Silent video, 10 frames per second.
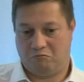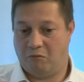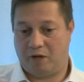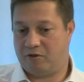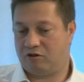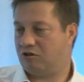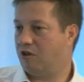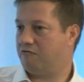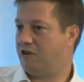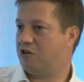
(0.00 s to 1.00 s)
maybe the
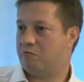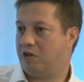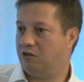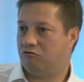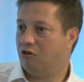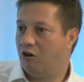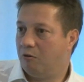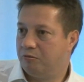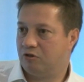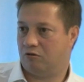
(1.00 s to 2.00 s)
server ASP
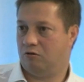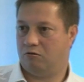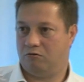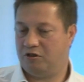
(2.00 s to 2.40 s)
drops, or,